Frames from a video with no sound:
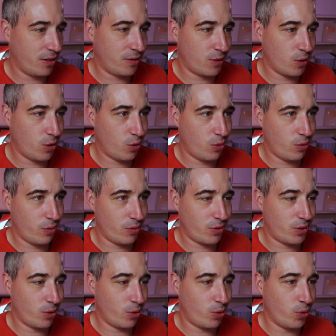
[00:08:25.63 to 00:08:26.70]
it so,
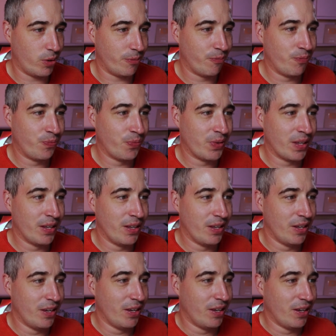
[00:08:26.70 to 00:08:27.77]
so cool.
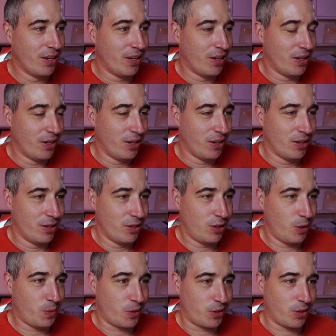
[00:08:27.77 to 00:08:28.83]

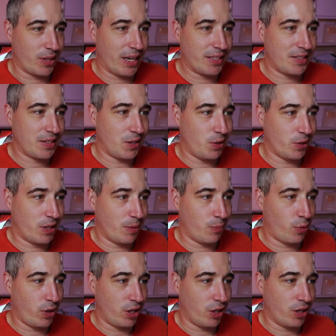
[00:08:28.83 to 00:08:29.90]
Super, so that's looking
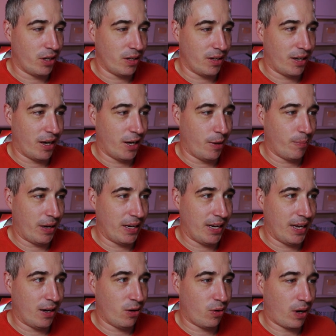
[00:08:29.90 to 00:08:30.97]
pretty good. Um, and
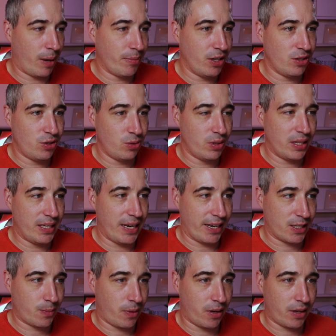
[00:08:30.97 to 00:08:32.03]
now I'm gonna do the
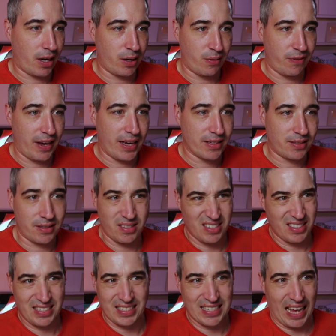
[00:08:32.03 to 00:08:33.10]
next part kind of fast because
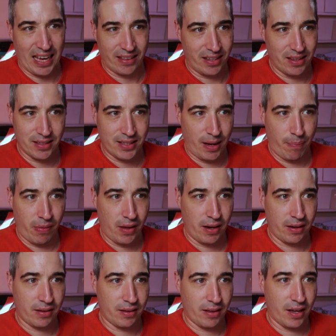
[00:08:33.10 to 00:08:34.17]
it's exactly the same
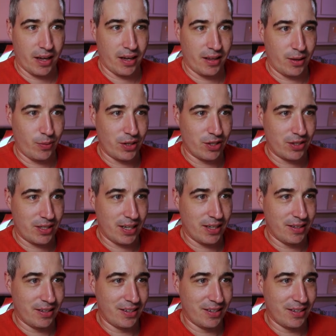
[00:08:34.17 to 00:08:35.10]
thing uh, that we just did.